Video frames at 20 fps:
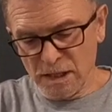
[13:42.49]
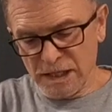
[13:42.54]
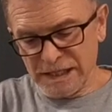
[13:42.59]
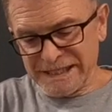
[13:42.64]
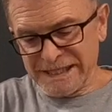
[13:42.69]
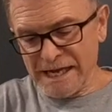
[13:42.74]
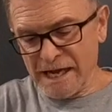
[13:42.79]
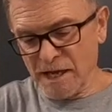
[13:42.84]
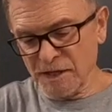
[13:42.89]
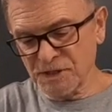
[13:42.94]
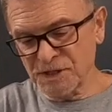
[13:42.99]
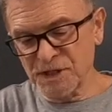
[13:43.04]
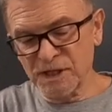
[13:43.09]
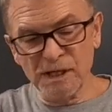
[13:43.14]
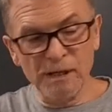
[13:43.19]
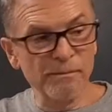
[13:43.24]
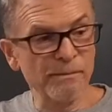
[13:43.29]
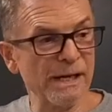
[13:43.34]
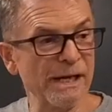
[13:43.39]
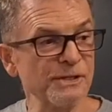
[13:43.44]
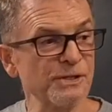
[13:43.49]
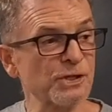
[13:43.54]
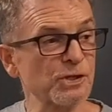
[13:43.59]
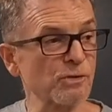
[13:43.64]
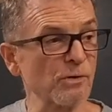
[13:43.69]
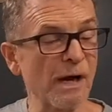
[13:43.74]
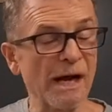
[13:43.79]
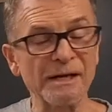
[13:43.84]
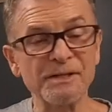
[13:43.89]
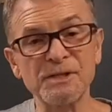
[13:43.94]
Calcium and
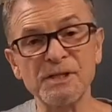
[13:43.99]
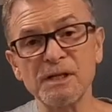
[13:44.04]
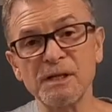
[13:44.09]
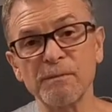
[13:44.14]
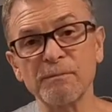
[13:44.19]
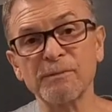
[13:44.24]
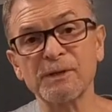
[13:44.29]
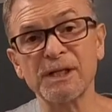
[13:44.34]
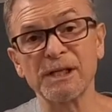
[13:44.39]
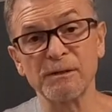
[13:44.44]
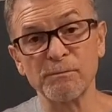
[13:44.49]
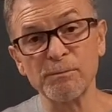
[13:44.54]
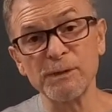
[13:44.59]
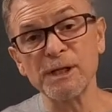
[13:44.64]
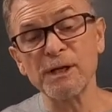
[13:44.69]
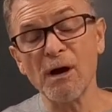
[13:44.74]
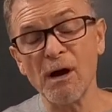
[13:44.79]
strontium can be